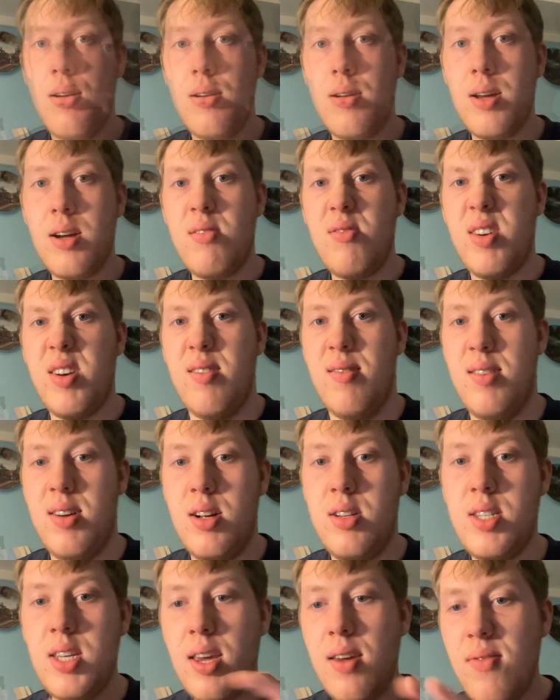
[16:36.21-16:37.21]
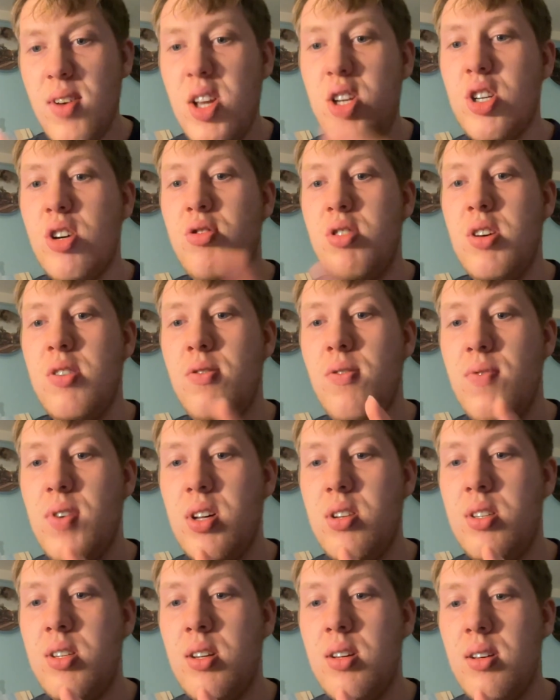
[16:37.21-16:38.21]
Now then, a TV show
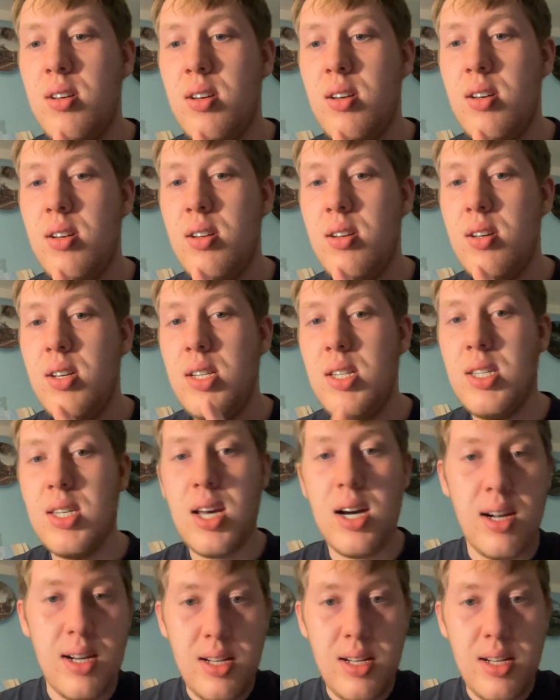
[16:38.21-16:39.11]
universe is kind